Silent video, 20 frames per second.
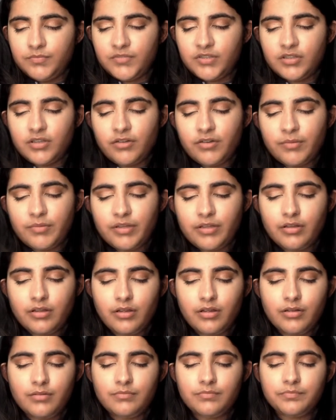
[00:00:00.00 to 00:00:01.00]
Sorry about
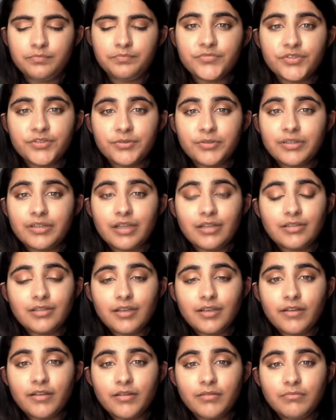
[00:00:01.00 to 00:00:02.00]
that. During that
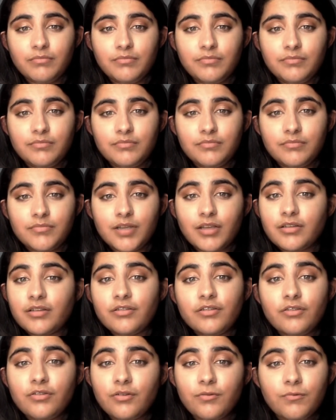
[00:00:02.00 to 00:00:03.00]
time, I
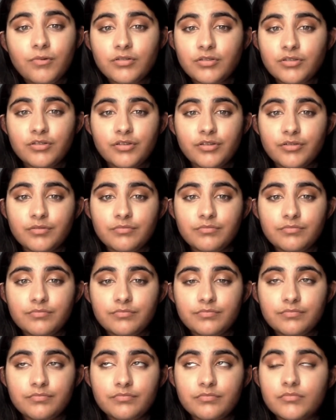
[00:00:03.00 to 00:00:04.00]
didn't know what to do.
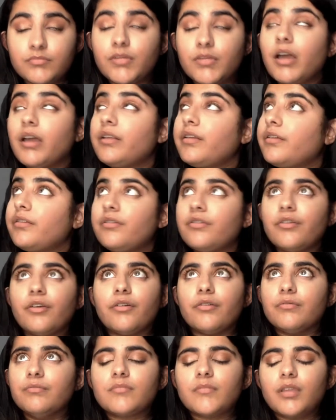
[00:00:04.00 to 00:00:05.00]
I didn't
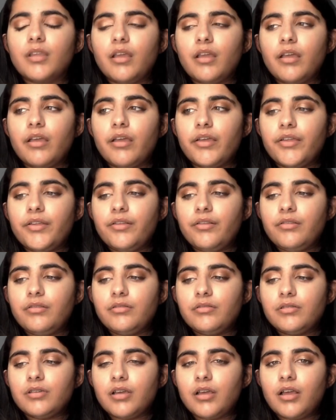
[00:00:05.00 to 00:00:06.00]
know.
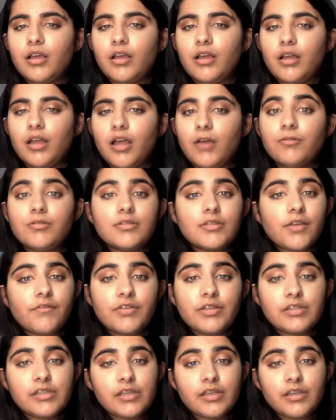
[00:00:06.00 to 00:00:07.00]
And I was
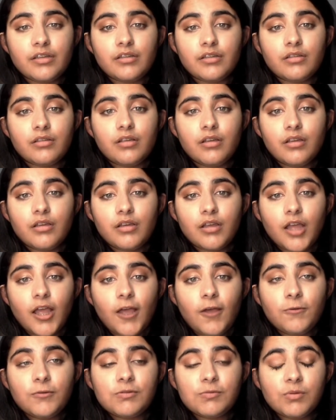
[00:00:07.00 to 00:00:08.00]
17.
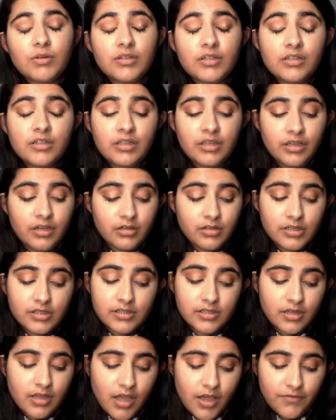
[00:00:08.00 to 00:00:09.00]
I was one of the
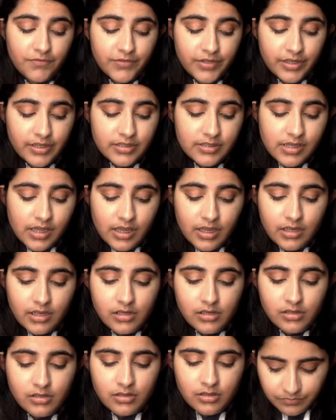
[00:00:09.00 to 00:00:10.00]
youngest to have this,
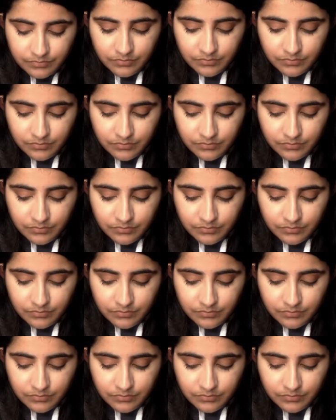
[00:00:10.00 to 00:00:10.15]
and